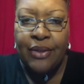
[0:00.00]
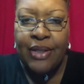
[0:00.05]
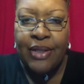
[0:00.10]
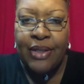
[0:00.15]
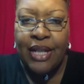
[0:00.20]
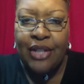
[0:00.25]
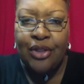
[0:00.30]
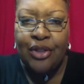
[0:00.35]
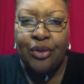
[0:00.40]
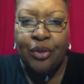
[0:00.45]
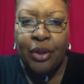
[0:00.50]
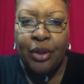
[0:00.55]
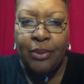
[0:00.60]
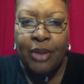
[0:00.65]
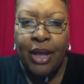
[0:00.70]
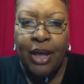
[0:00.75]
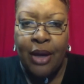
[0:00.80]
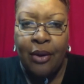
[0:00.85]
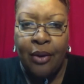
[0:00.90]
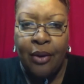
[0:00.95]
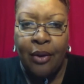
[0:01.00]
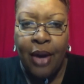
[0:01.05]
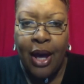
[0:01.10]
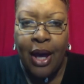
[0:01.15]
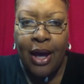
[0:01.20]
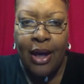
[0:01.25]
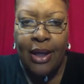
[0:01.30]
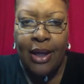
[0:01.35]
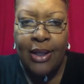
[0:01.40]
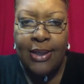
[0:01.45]
that streamed down her
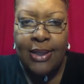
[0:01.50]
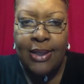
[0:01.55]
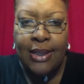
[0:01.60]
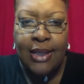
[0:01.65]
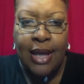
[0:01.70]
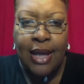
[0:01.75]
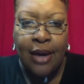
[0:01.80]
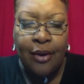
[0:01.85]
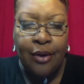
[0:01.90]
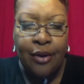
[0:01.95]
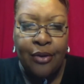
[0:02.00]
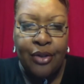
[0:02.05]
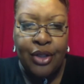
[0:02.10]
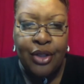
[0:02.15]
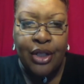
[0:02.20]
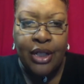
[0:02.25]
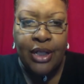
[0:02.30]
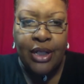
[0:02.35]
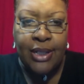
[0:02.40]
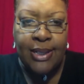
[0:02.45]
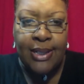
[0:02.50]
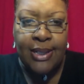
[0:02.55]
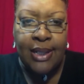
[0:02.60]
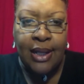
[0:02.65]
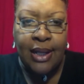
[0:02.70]
eyes and down her cheeks.